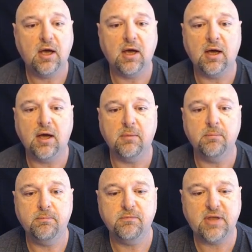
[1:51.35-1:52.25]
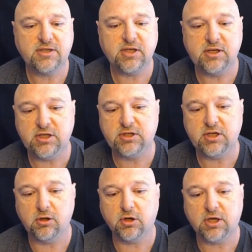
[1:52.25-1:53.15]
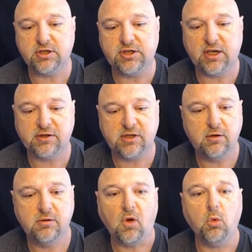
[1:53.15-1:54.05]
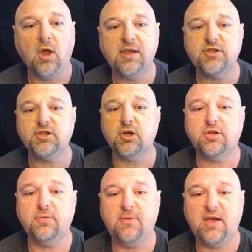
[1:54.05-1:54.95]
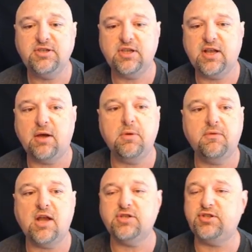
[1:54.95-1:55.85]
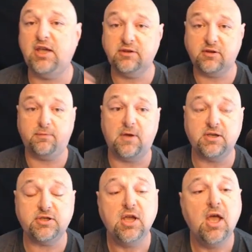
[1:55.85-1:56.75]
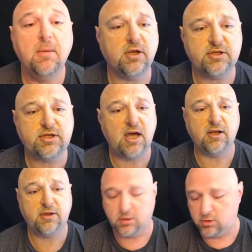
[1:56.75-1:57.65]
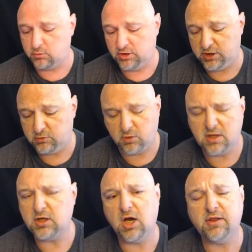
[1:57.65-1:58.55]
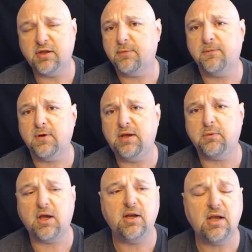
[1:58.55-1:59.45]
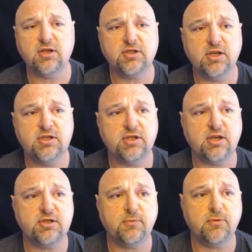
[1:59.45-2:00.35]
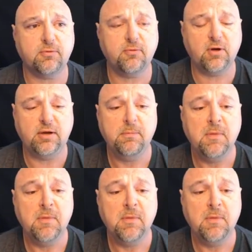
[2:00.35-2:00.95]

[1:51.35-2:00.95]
Um, that's a decent looking Santa. We'll insert the face and now we've got a Santa face. Let's add a third one in, why not? They're free, right? xLights does them for free.